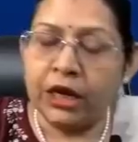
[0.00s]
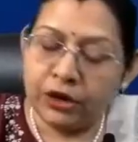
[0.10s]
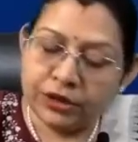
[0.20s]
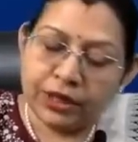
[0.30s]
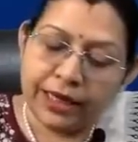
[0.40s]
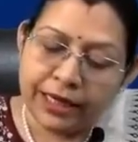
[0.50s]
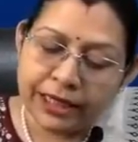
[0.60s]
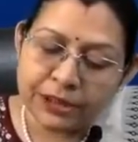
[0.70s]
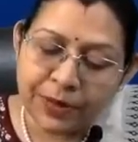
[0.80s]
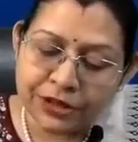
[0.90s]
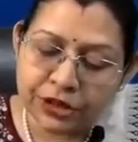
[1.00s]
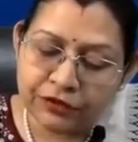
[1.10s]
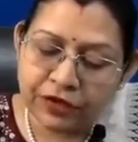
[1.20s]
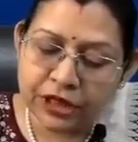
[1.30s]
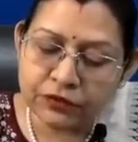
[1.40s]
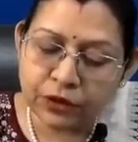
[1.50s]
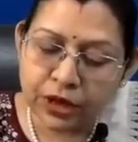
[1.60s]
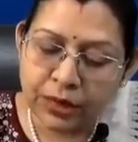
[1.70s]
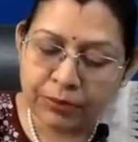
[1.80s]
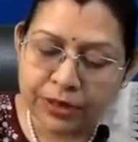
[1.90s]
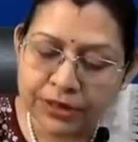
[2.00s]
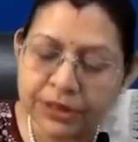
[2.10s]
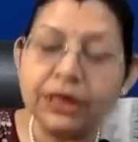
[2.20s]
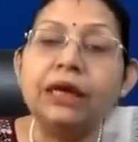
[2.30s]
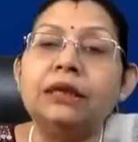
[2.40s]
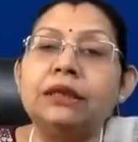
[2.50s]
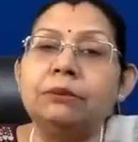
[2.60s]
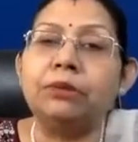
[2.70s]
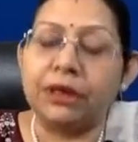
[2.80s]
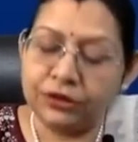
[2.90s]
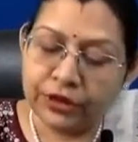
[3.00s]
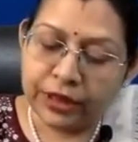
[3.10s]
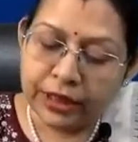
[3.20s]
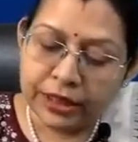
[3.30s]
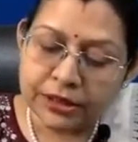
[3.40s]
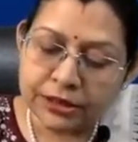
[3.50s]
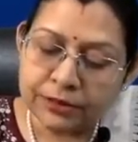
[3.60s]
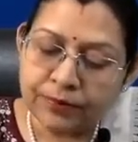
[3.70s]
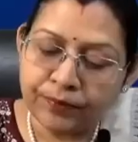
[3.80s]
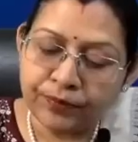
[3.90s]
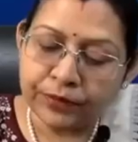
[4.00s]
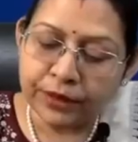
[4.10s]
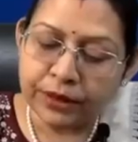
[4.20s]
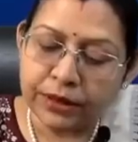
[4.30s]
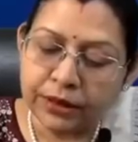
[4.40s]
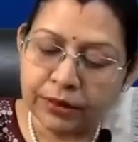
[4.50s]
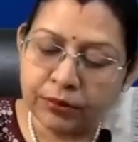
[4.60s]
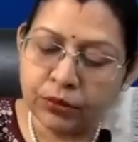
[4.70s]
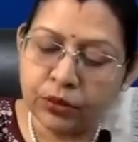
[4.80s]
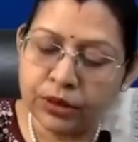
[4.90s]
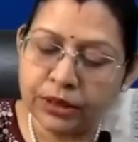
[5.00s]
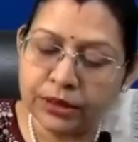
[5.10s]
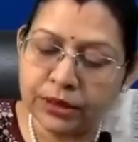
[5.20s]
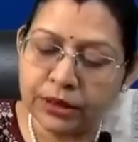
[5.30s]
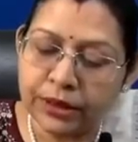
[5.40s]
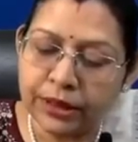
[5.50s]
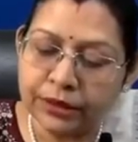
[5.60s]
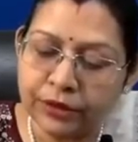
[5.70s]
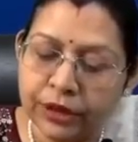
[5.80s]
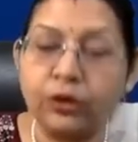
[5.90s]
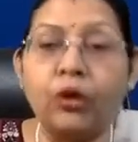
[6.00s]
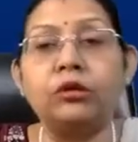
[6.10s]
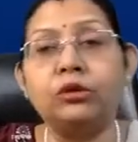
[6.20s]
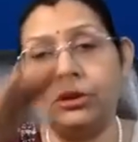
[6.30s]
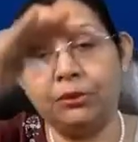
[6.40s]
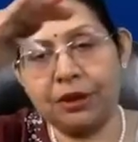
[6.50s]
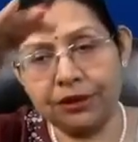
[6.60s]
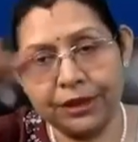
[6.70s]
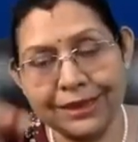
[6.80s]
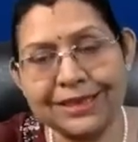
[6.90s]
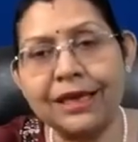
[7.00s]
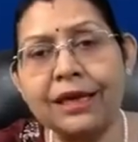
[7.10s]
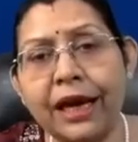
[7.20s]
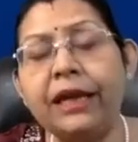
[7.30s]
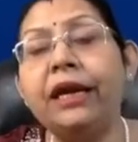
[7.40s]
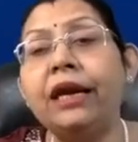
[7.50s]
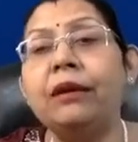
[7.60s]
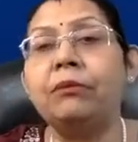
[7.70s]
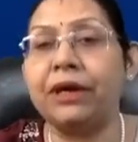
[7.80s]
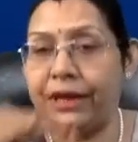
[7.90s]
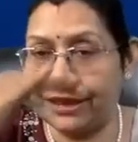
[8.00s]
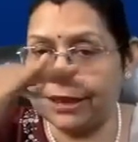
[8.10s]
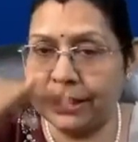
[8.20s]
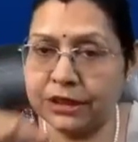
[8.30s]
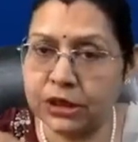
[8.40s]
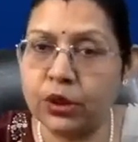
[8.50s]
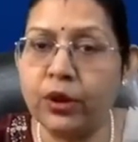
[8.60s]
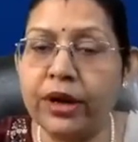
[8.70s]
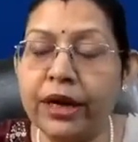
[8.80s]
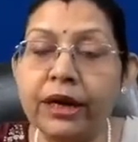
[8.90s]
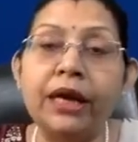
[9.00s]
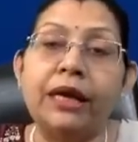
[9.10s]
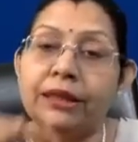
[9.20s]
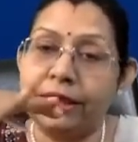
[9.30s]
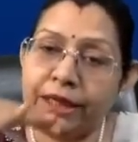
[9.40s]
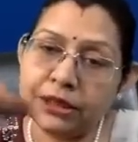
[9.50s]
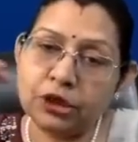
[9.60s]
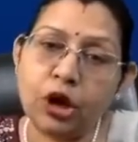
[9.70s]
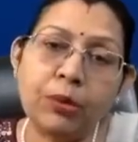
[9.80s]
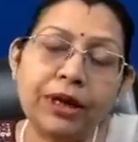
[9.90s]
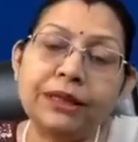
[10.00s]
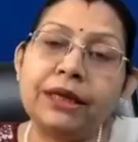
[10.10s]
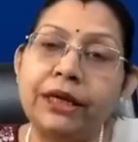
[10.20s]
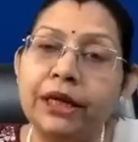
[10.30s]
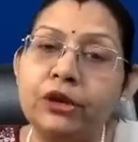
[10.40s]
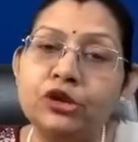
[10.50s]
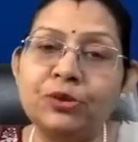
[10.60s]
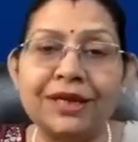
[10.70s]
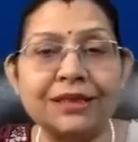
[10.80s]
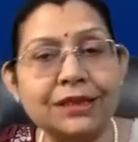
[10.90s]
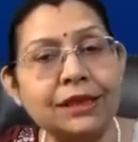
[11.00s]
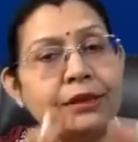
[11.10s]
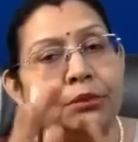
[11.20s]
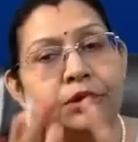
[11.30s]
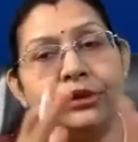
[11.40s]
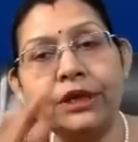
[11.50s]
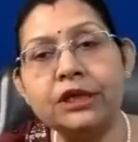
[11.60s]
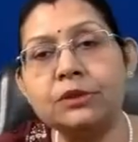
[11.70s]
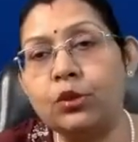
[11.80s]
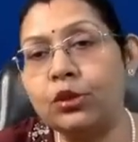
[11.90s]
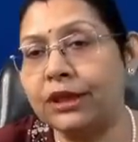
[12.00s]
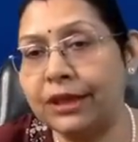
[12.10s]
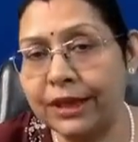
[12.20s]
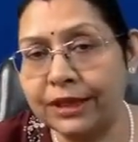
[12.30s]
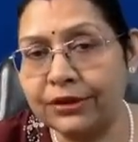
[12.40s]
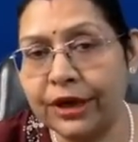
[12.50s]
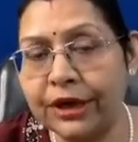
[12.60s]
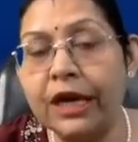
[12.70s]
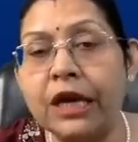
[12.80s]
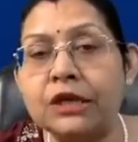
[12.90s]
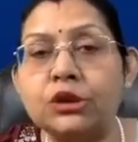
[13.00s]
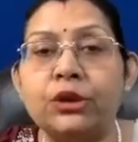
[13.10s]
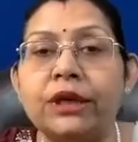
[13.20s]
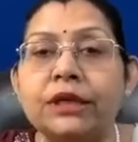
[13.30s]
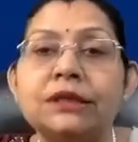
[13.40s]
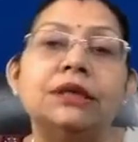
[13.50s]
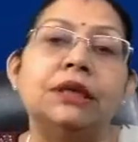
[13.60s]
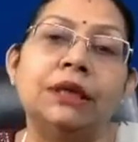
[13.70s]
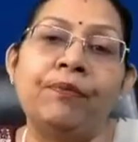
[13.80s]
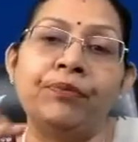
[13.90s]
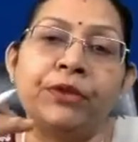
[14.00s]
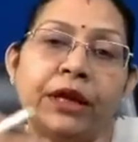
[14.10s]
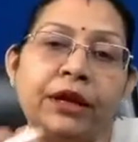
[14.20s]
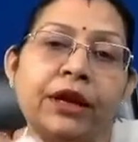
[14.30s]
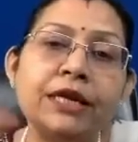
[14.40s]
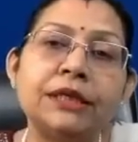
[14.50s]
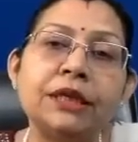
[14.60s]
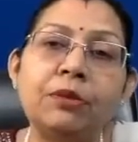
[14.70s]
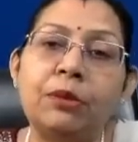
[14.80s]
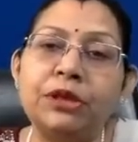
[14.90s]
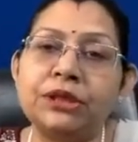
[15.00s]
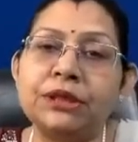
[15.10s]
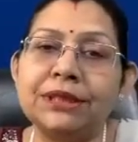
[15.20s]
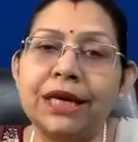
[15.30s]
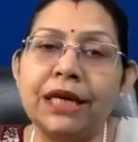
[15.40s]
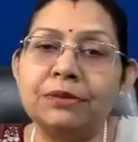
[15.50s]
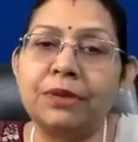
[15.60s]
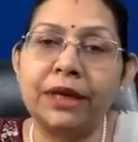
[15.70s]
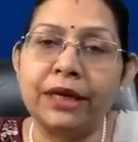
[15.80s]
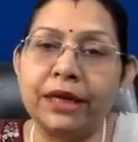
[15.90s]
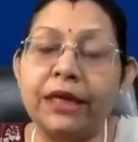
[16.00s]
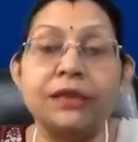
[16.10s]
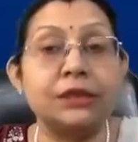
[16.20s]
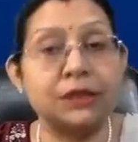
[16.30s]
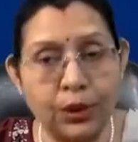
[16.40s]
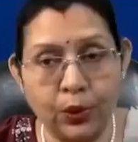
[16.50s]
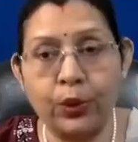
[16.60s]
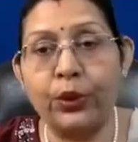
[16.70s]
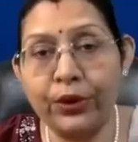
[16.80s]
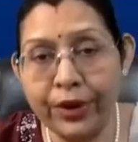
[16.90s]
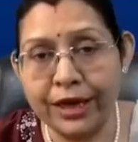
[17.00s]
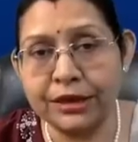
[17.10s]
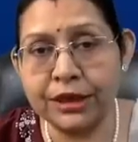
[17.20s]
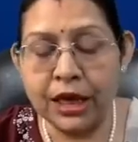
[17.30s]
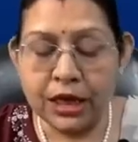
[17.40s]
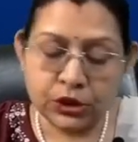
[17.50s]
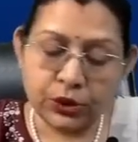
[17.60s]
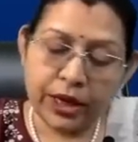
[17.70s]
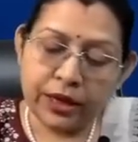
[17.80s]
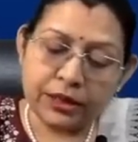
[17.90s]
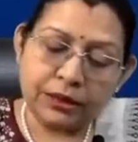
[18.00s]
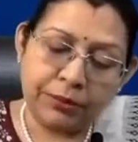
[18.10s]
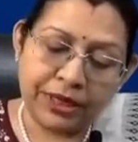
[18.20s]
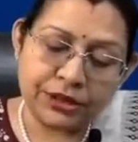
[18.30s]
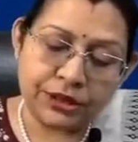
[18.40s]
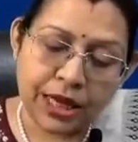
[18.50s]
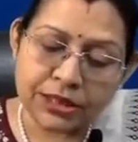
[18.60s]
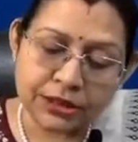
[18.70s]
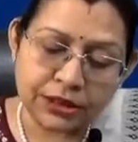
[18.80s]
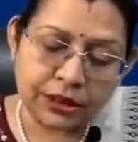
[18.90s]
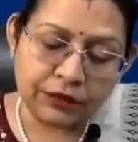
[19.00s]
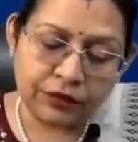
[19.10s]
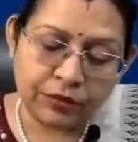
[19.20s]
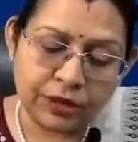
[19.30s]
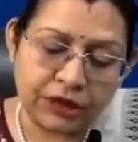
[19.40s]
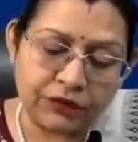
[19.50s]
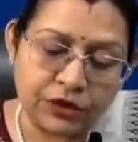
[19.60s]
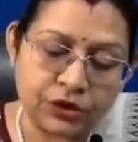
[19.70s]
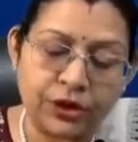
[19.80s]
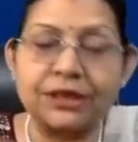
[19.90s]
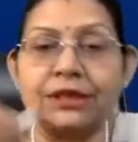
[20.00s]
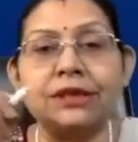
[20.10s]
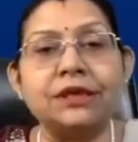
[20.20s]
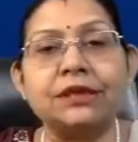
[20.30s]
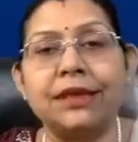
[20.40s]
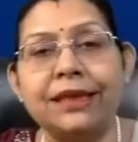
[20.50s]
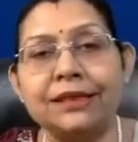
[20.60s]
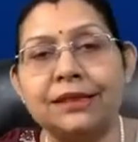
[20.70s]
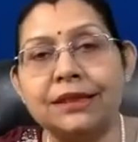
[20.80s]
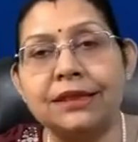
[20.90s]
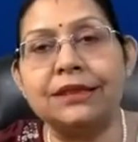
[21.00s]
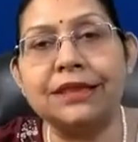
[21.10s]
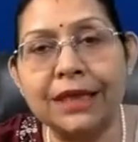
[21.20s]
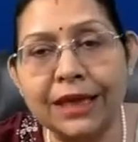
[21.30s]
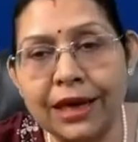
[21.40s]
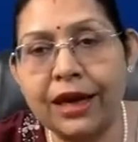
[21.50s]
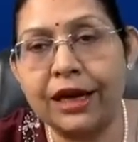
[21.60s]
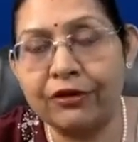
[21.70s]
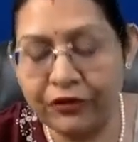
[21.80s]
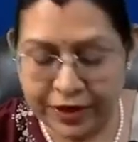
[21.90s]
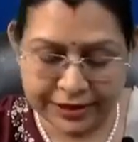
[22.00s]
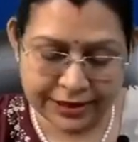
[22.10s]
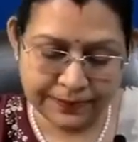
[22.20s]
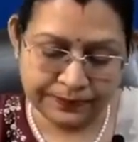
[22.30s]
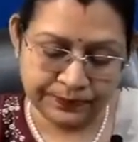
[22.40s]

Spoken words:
Now in the late expansion phase, what happens? The birth rate is more than the death rate. Although the birth rate is declining, but it is at a slower rate. The death, normal death continues, but it's still the birth rate is more than the death rate. So it is the increase in the population size, but at a slow rate. So here the best answer from the given choices is it is the decline phase.